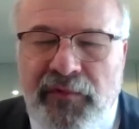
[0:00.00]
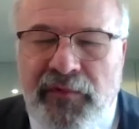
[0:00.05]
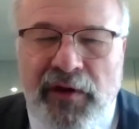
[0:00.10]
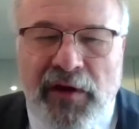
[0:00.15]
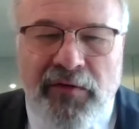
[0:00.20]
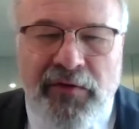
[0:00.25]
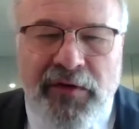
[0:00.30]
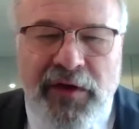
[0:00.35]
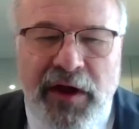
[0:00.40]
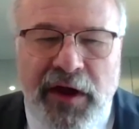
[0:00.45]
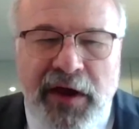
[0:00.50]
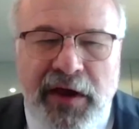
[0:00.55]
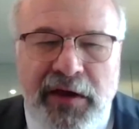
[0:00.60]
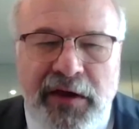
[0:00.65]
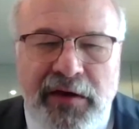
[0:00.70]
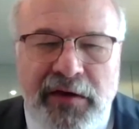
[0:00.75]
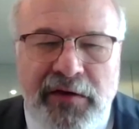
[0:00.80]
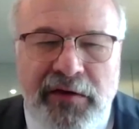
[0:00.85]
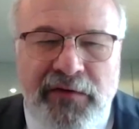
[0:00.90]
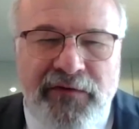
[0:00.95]
Okay,
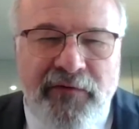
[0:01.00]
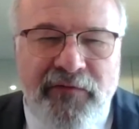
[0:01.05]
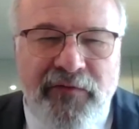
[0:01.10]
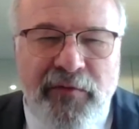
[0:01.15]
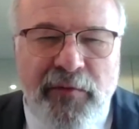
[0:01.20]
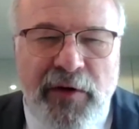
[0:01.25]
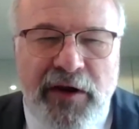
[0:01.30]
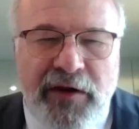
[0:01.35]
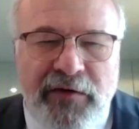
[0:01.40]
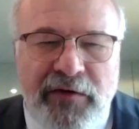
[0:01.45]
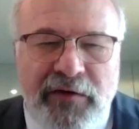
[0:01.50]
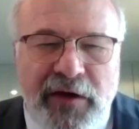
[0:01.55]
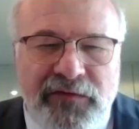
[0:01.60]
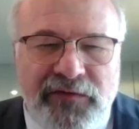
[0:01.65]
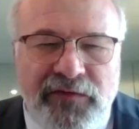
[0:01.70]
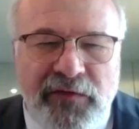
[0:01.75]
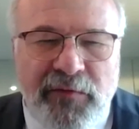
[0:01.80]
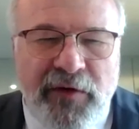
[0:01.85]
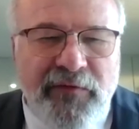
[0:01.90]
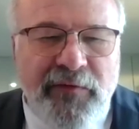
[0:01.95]
is everybody, I
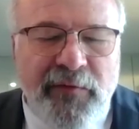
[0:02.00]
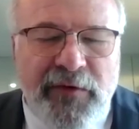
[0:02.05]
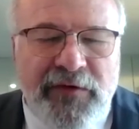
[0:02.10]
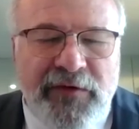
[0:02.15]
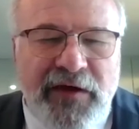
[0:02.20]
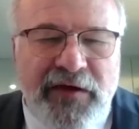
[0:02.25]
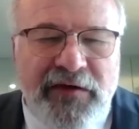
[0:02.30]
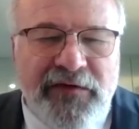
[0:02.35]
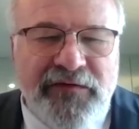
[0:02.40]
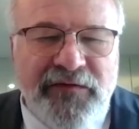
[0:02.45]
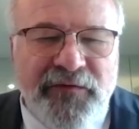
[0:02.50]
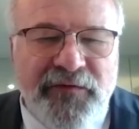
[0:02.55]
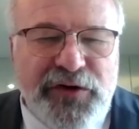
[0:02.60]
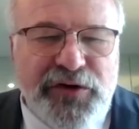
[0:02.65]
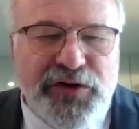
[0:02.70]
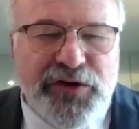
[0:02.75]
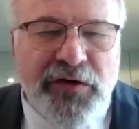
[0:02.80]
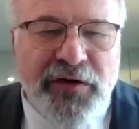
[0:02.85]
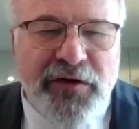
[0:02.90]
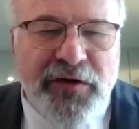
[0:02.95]
assume everybody's had a
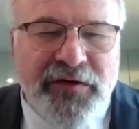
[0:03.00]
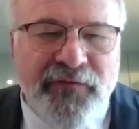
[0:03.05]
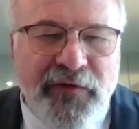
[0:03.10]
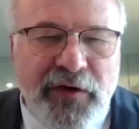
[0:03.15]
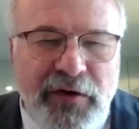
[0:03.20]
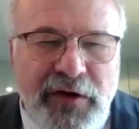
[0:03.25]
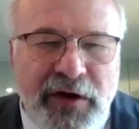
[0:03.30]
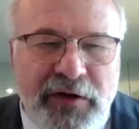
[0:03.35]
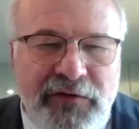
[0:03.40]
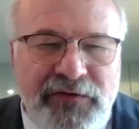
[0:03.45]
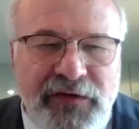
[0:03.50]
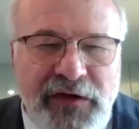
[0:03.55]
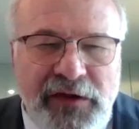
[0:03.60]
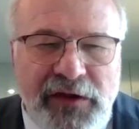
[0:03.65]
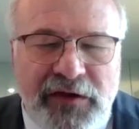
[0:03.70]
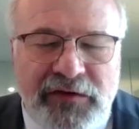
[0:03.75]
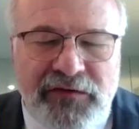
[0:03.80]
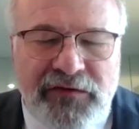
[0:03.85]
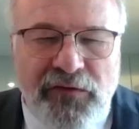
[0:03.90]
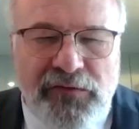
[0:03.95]
sufficient time to vote. I'd say
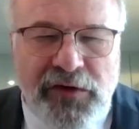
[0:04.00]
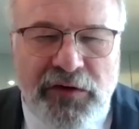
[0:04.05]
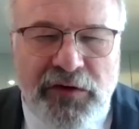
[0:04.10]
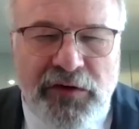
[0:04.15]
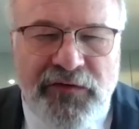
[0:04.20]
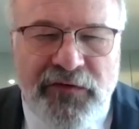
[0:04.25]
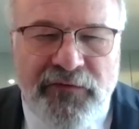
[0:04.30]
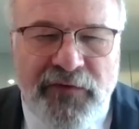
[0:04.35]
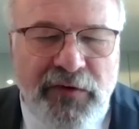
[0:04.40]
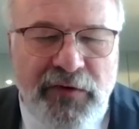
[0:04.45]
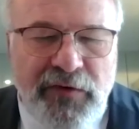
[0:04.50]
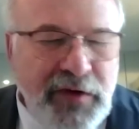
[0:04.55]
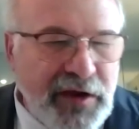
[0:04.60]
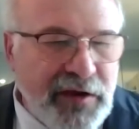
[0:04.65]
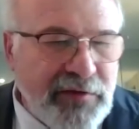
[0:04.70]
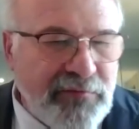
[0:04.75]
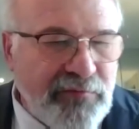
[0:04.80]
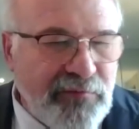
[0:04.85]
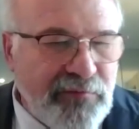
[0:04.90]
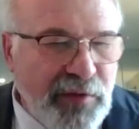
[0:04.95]
let's close the voting
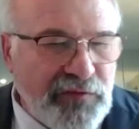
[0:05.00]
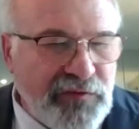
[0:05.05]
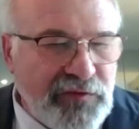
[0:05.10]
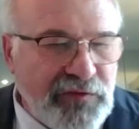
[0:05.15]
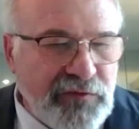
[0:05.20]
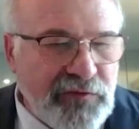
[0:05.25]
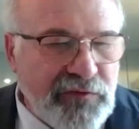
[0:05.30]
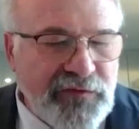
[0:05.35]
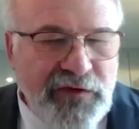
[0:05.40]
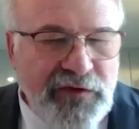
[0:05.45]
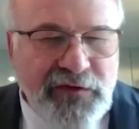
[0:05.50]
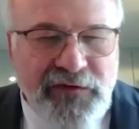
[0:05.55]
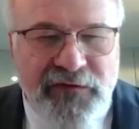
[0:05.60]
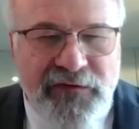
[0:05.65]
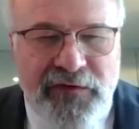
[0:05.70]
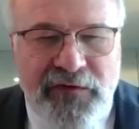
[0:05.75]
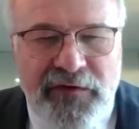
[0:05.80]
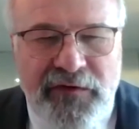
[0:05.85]
and post the results.